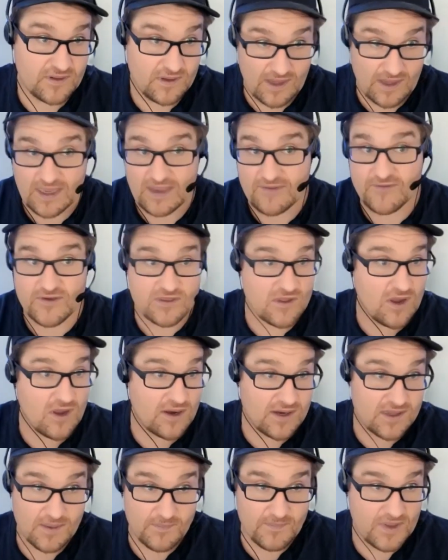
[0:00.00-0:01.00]
Like, if it's not
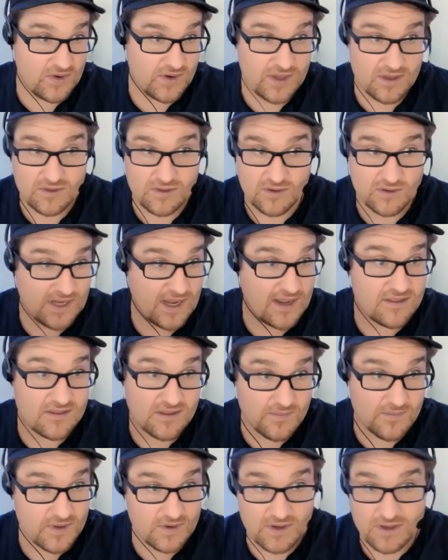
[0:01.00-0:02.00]
in the millions or tens
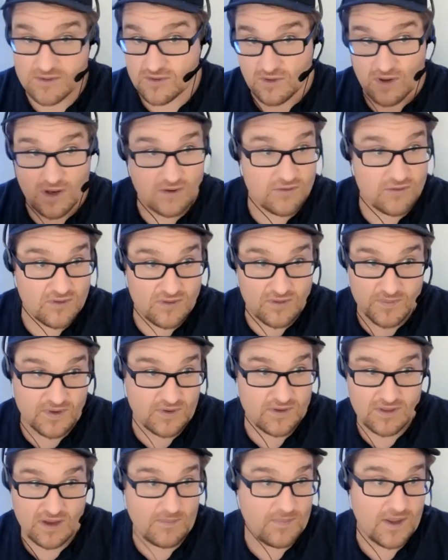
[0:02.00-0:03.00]
of millions or hundreds of
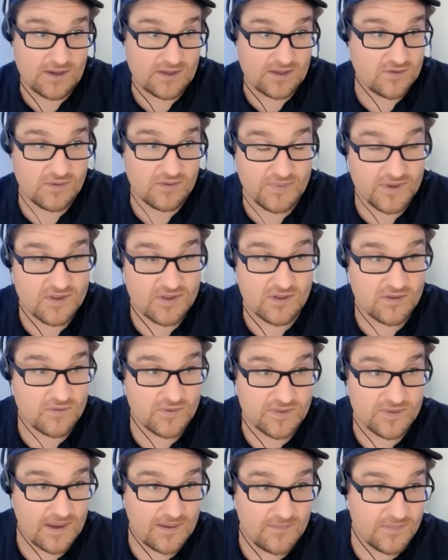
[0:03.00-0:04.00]
millions, I'm not doing business
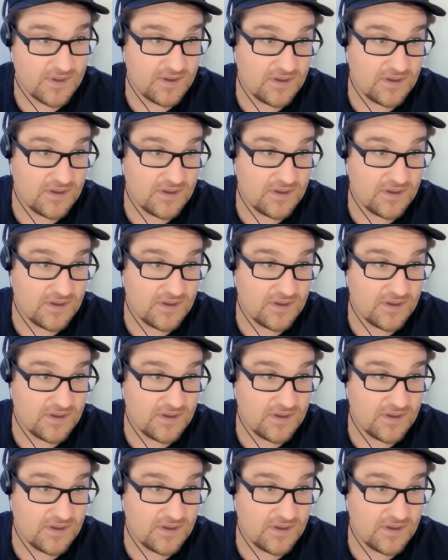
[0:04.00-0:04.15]
with them.